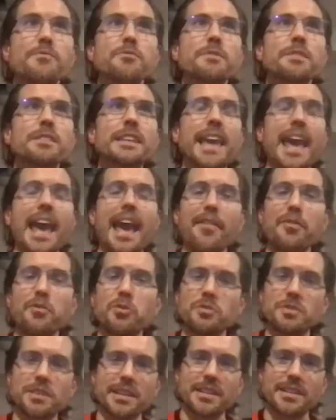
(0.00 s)
really had
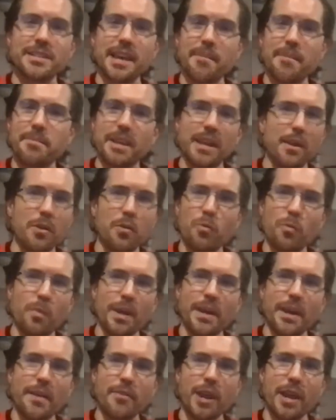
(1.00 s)
those in-depth, we
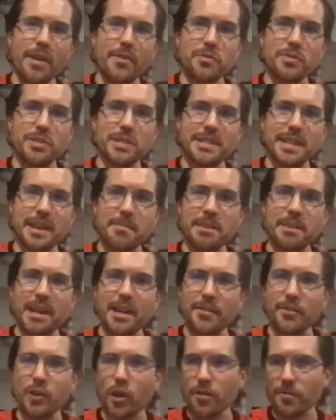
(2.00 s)
never had those in-depth
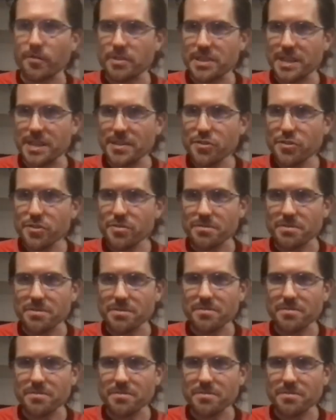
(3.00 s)
kind of conversations?